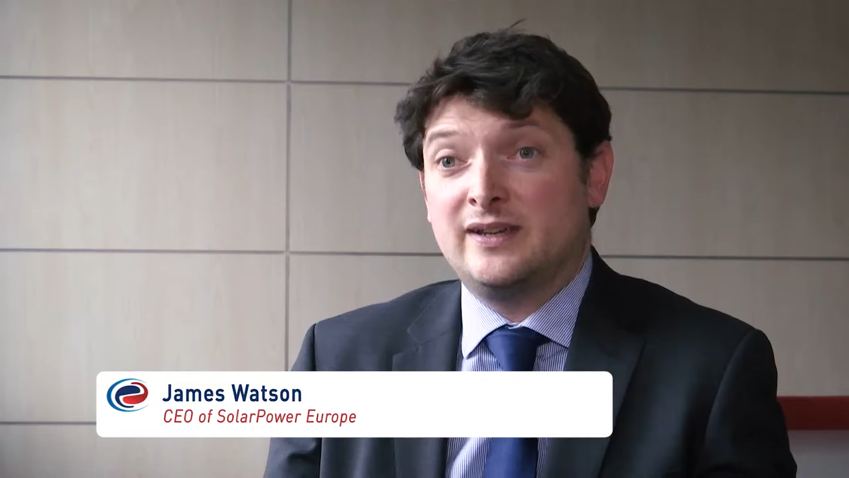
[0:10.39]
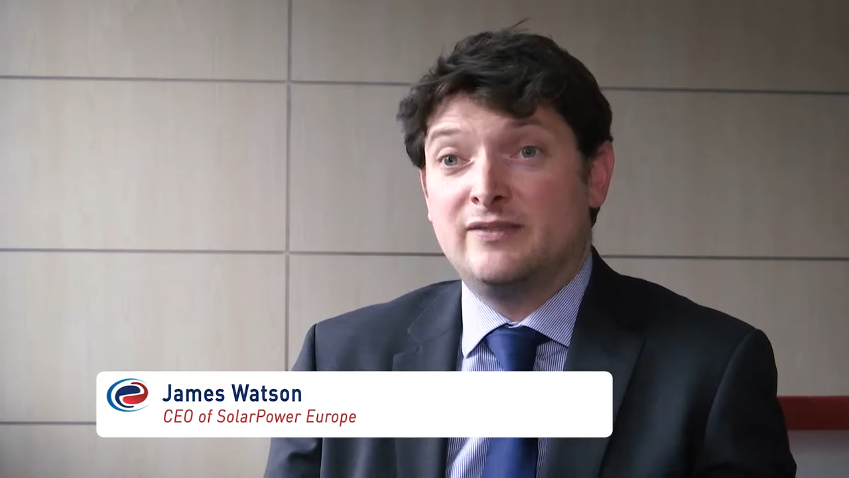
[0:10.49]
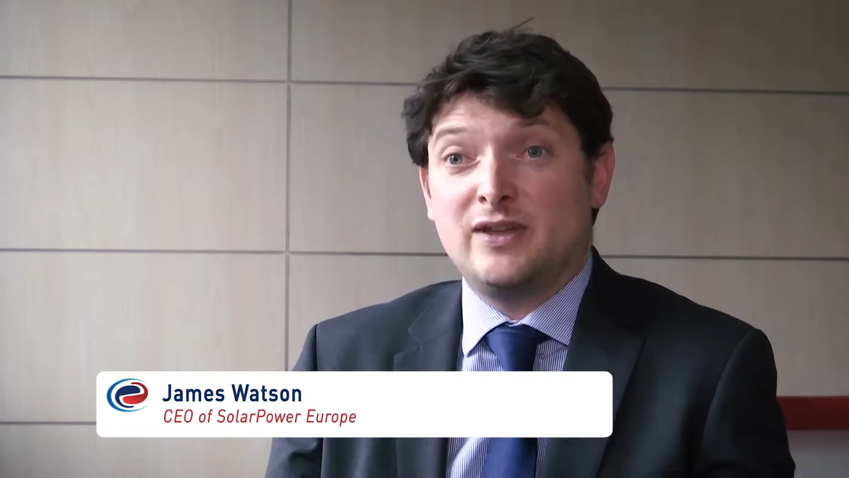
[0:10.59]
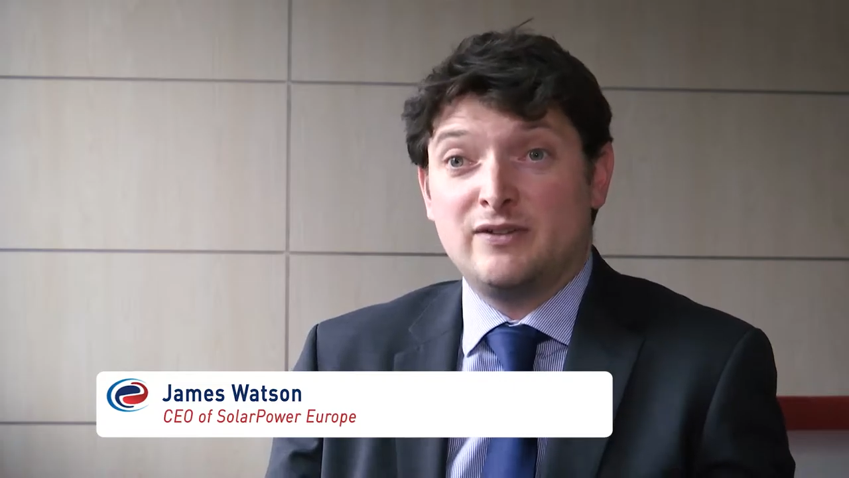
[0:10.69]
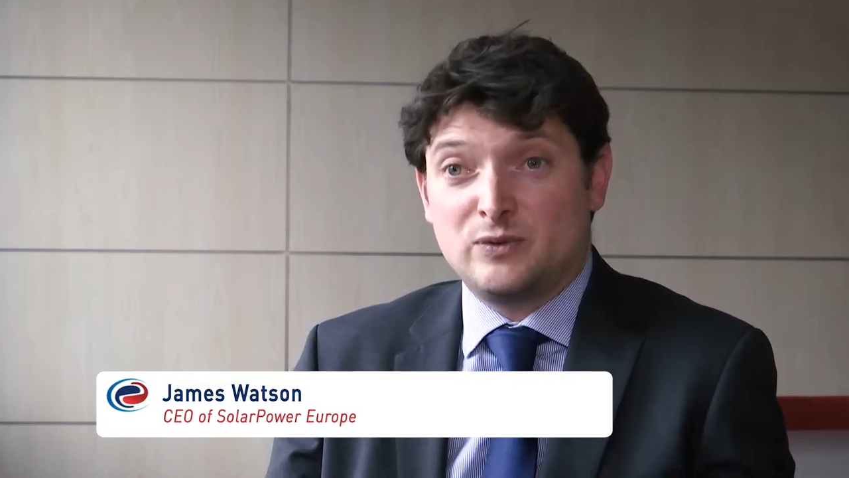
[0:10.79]

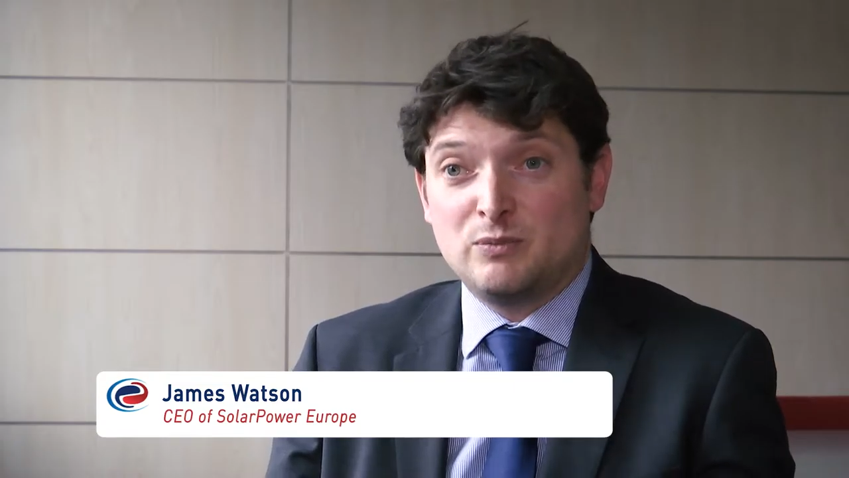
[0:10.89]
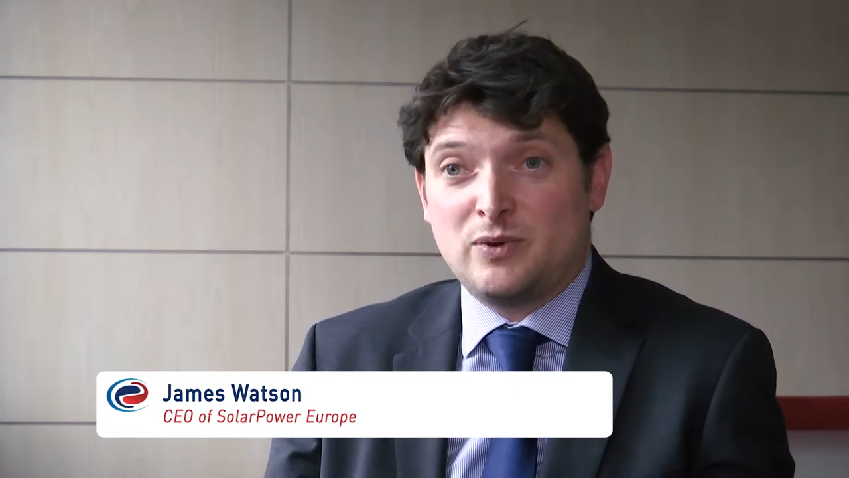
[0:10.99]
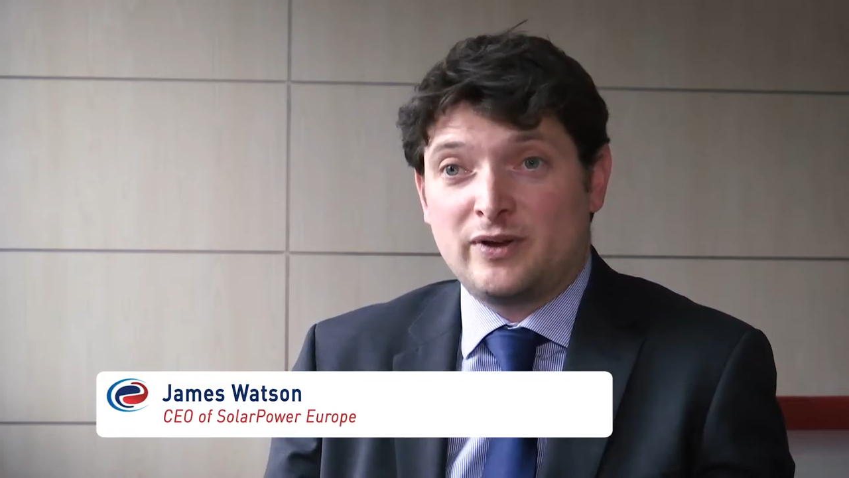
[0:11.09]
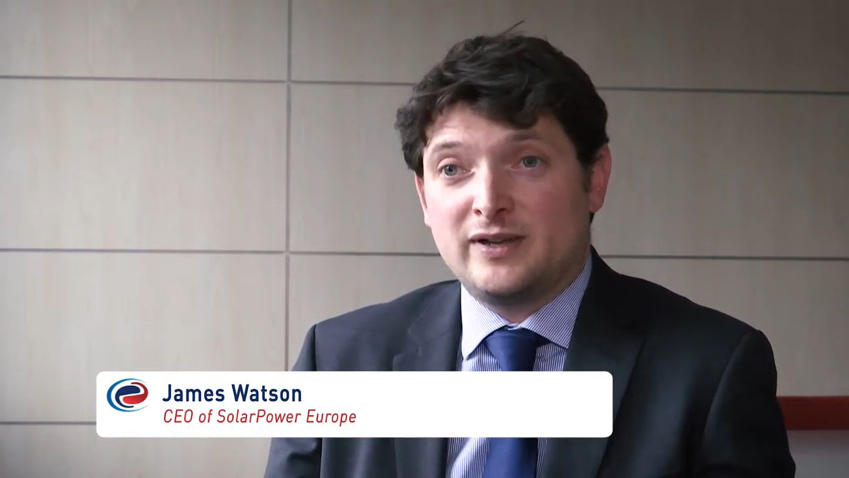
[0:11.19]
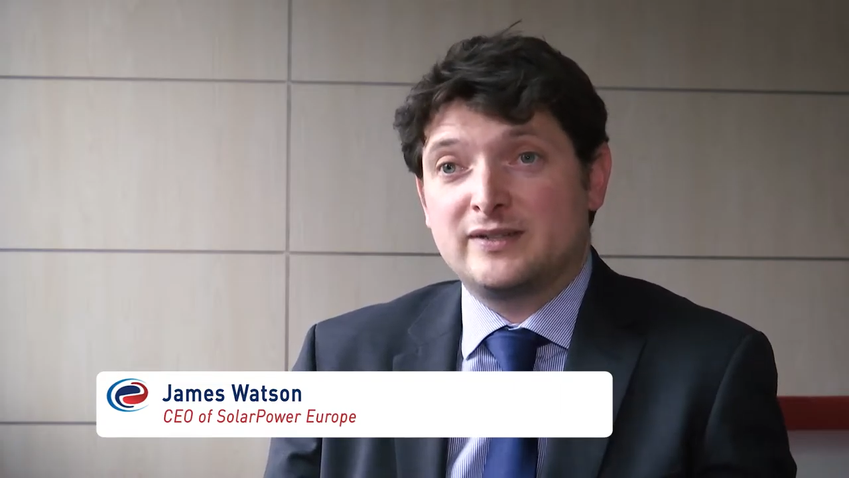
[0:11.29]
of the overall
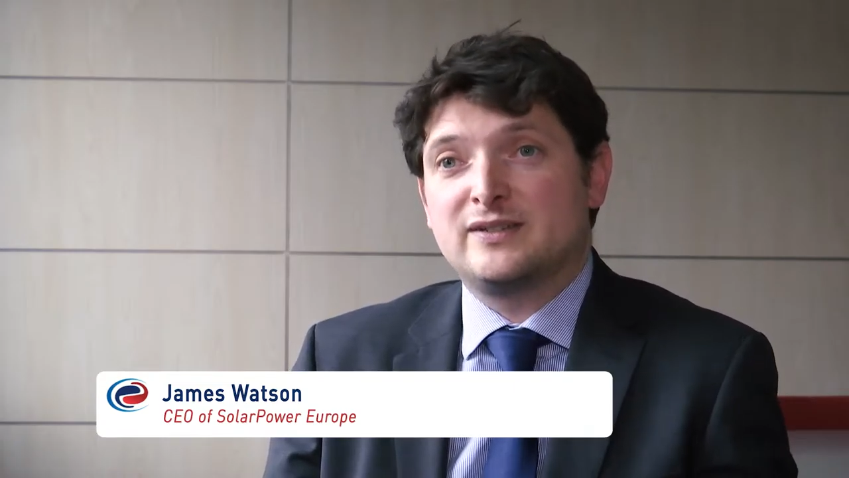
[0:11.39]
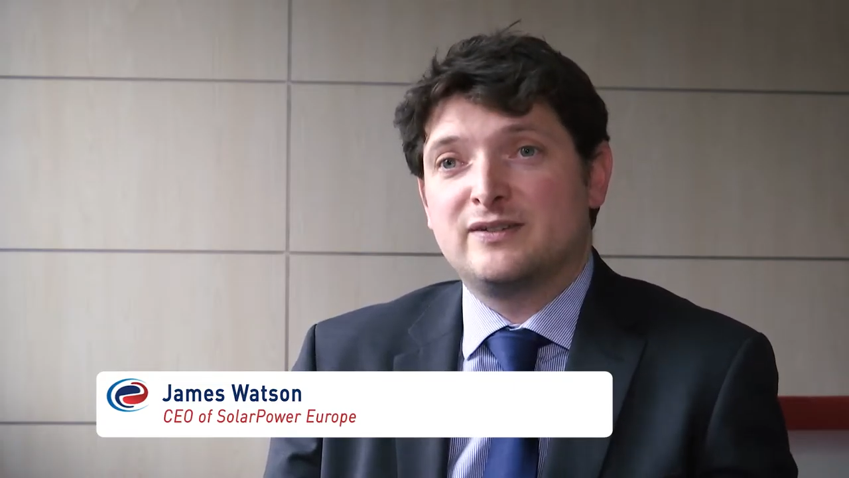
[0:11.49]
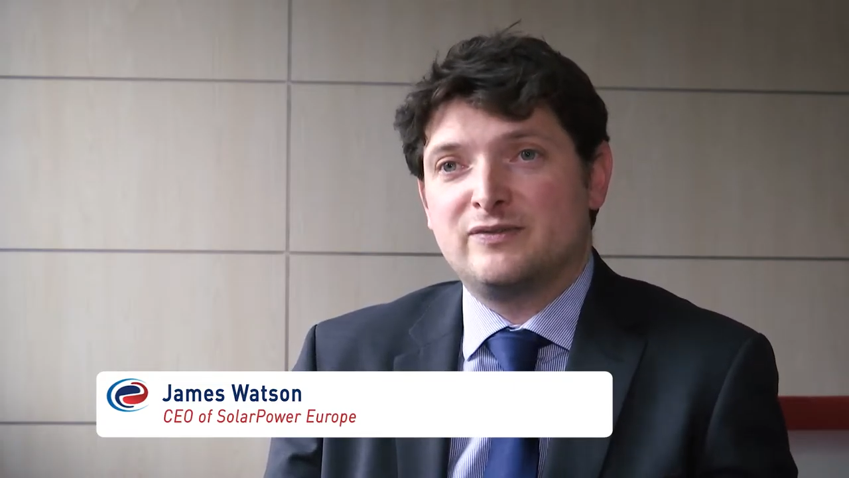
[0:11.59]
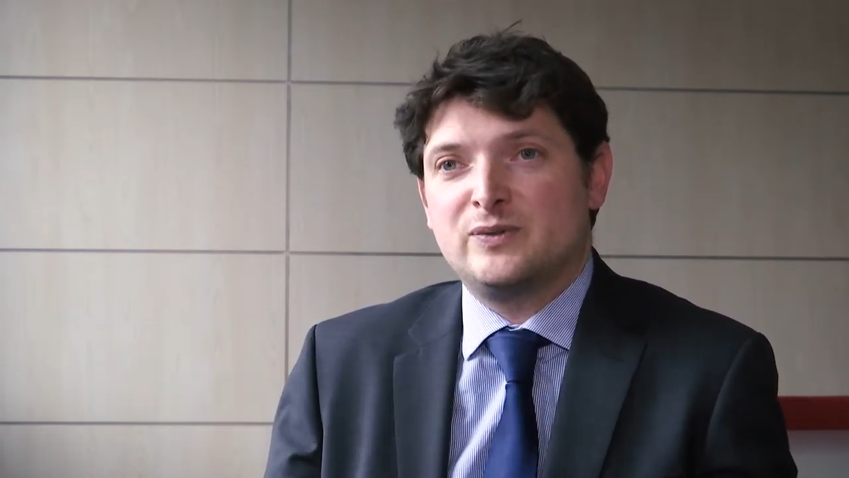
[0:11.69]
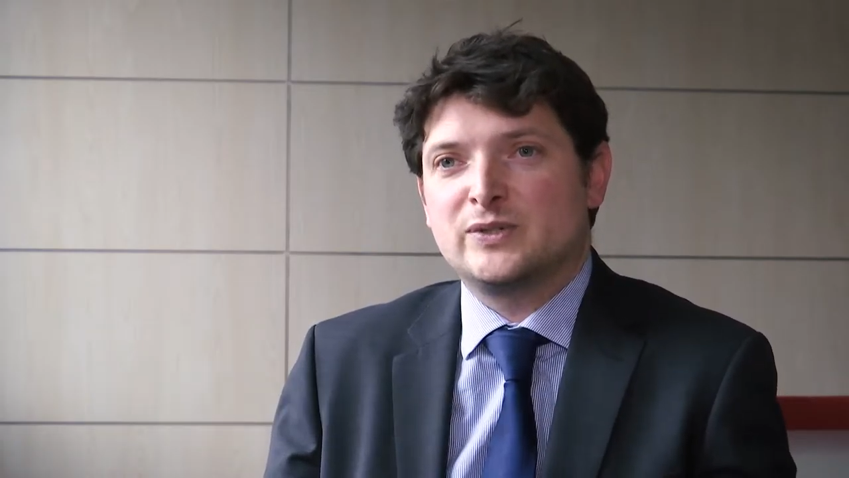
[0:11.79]
product
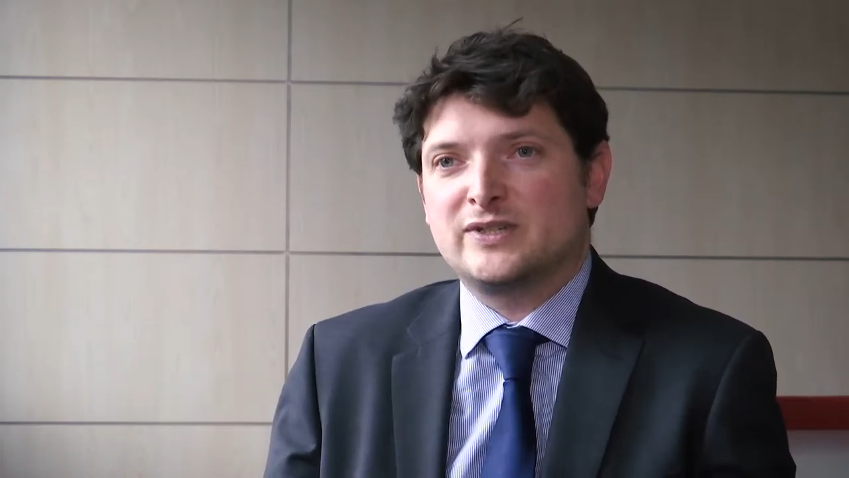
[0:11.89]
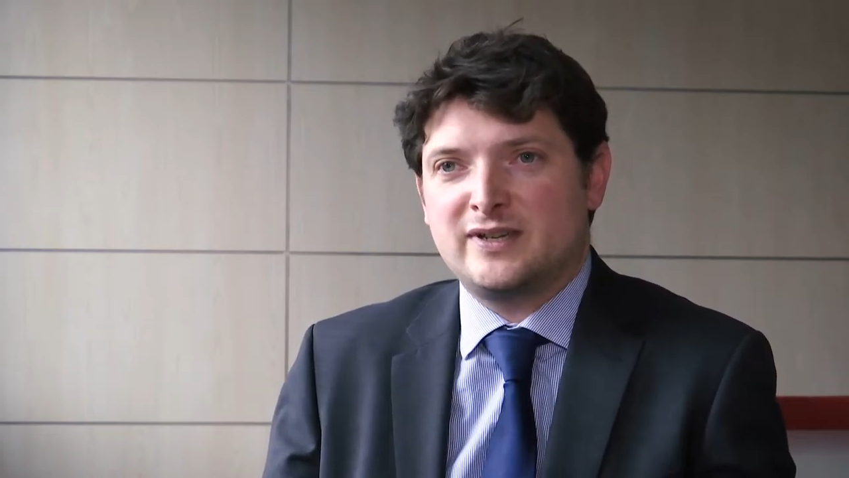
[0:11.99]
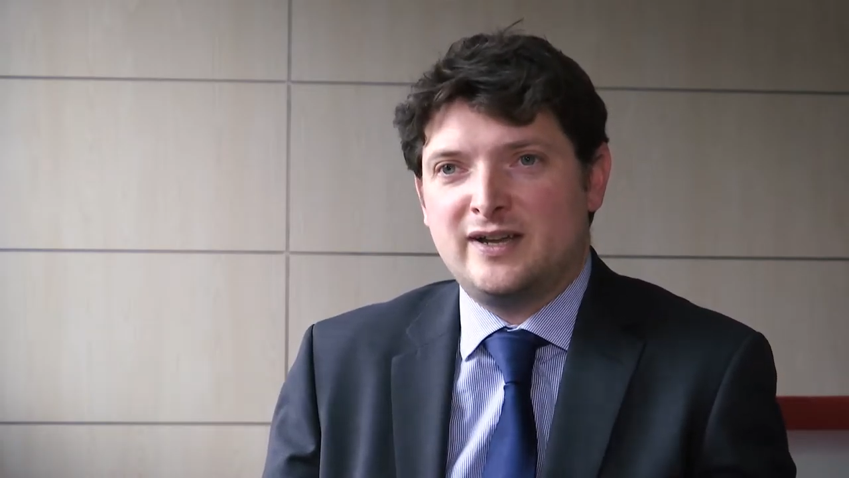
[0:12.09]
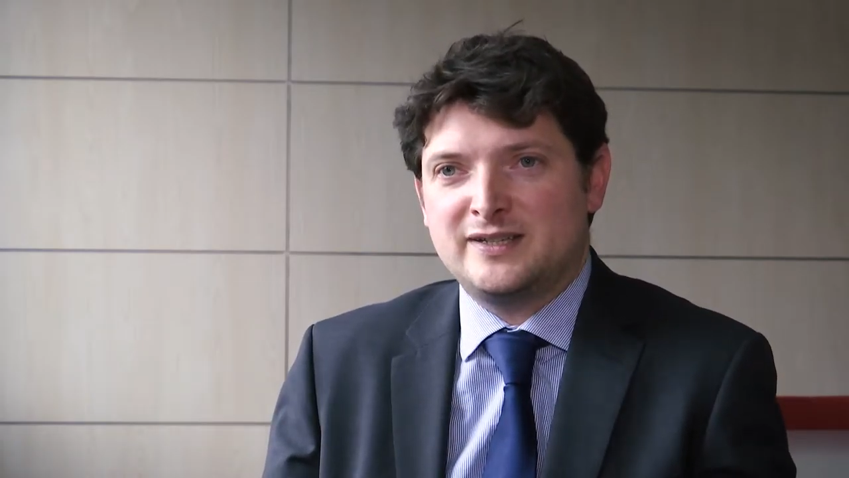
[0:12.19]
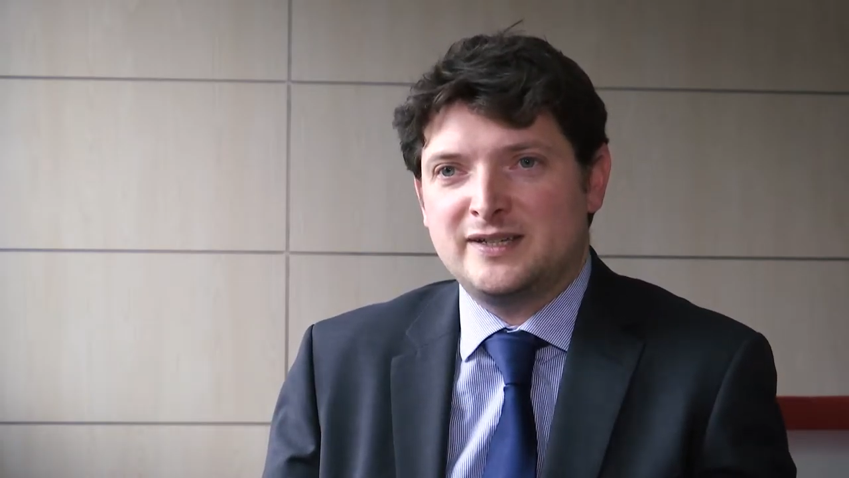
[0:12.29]
for
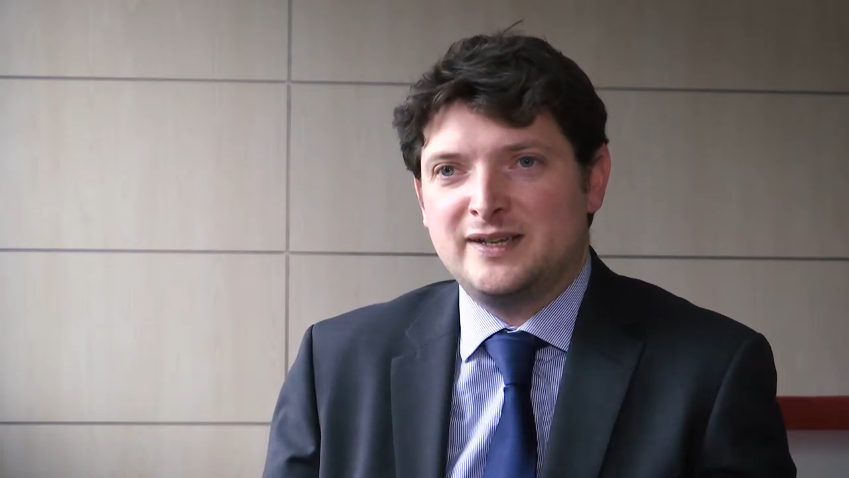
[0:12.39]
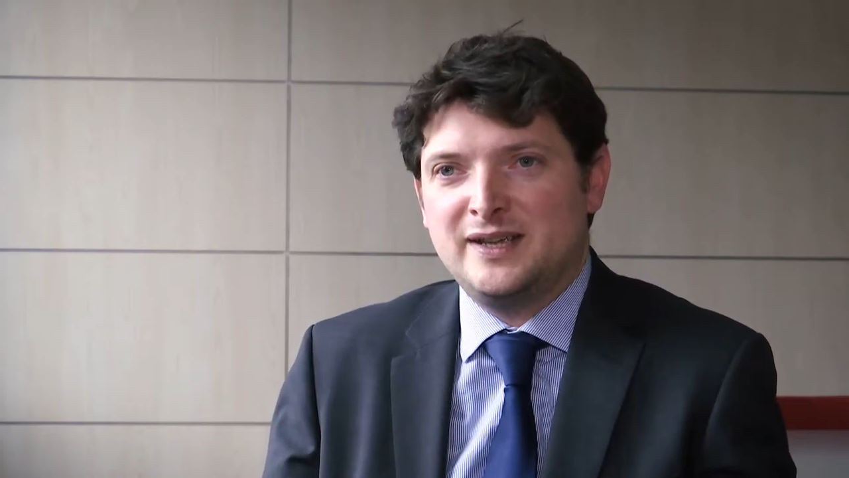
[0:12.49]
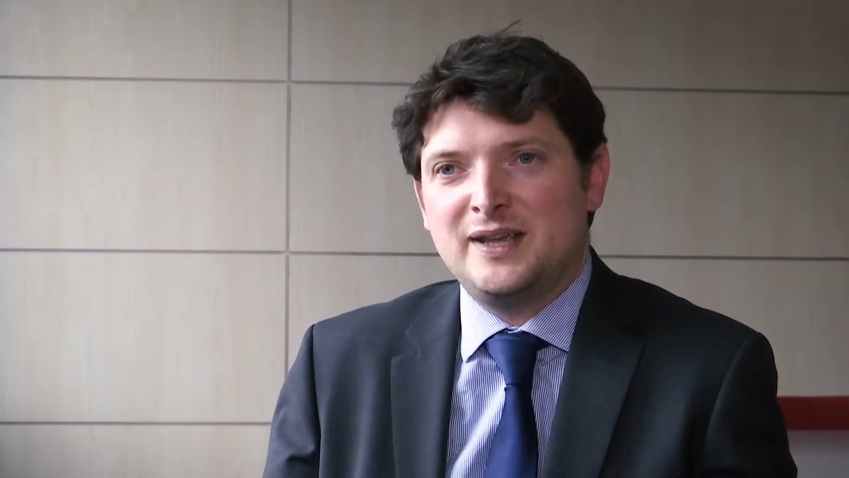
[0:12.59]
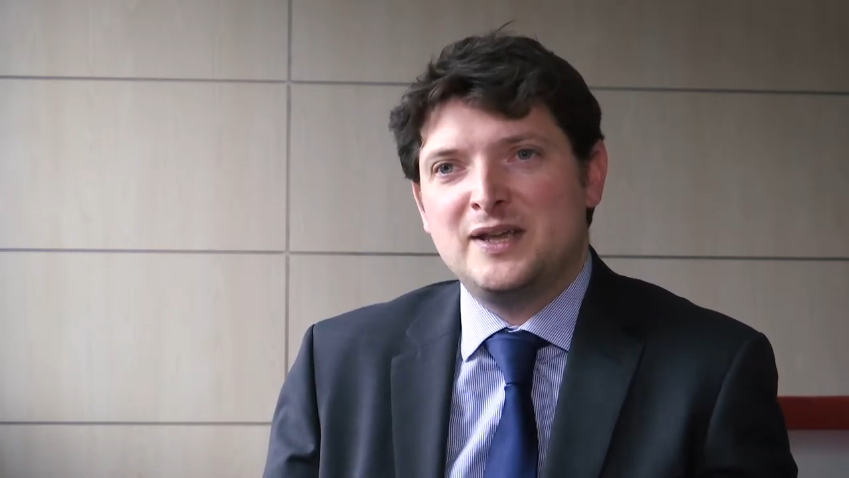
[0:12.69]
society.